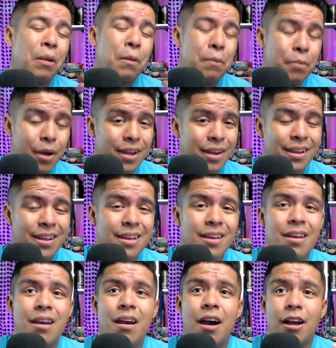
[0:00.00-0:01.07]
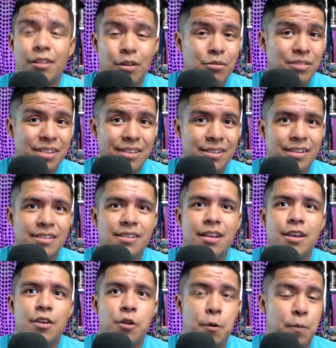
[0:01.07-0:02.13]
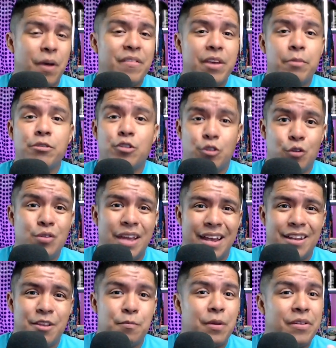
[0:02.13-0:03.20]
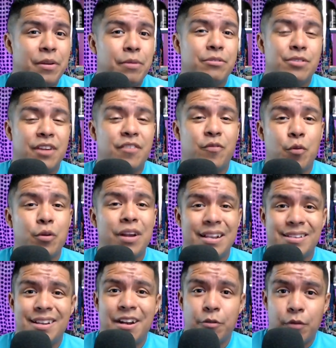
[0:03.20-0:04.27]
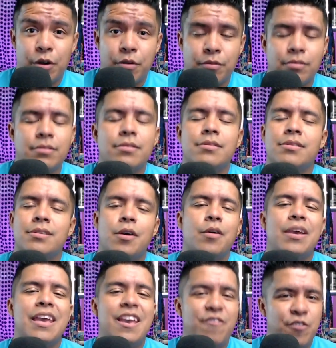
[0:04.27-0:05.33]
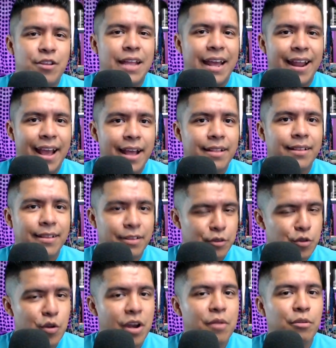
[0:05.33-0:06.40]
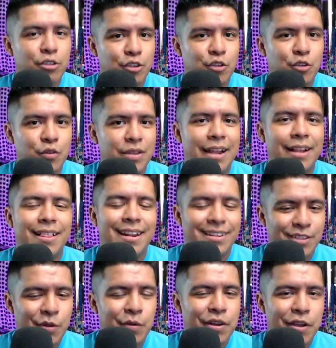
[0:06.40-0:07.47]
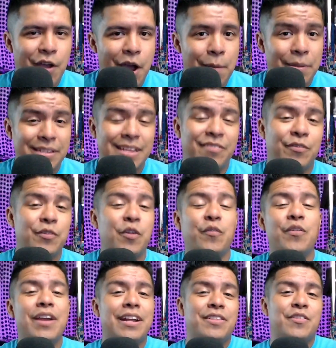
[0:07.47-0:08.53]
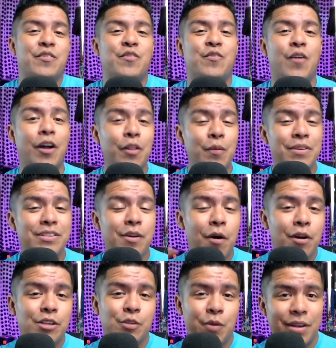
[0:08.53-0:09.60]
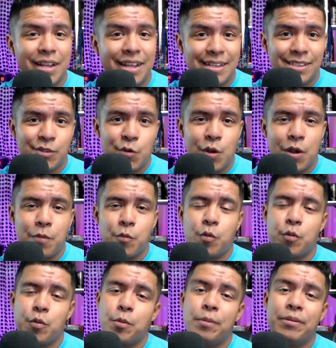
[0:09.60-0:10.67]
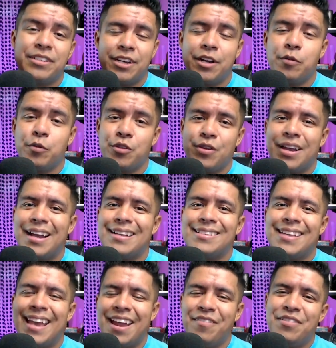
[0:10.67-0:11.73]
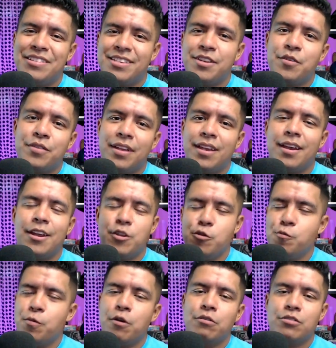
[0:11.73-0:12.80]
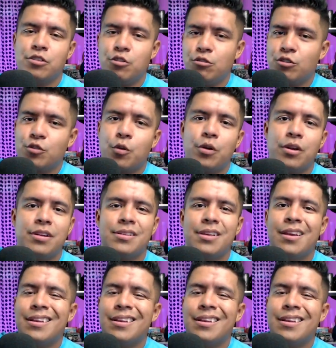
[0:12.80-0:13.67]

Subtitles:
But on low seasons, you're probably able to do that. You're probably able to get 4 days in a row. So if you're able to do that, let us know in the comments. And don't forget to follow us also on Instagram, where we'll be sharing with you guys every single day a new post, new stories,